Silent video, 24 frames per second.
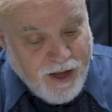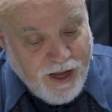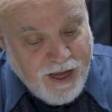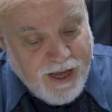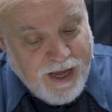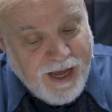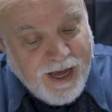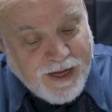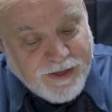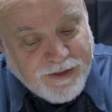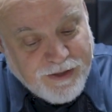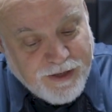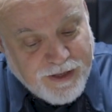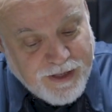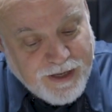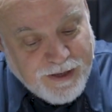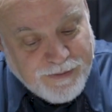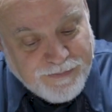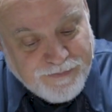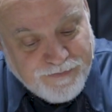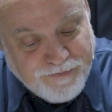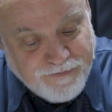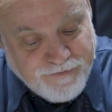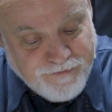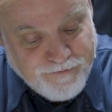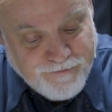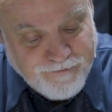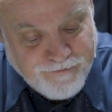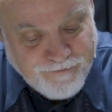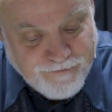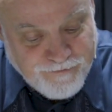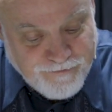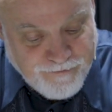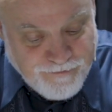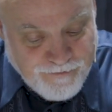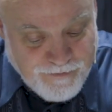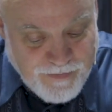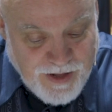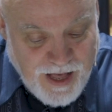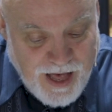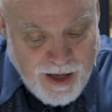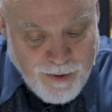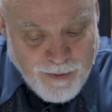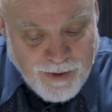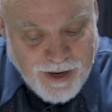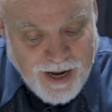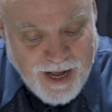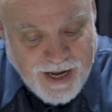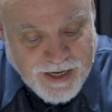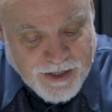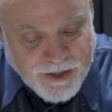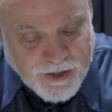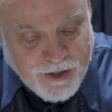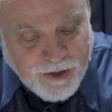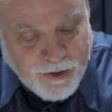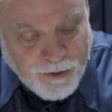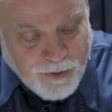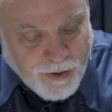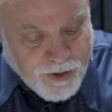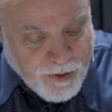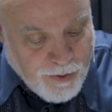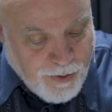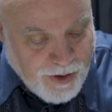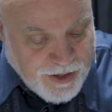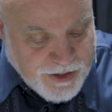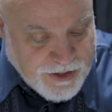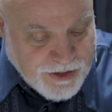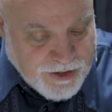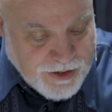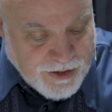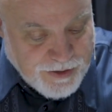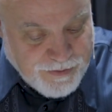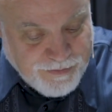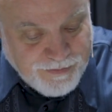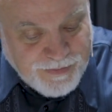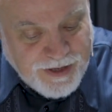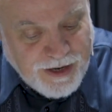He answered them, "I will ask you a question.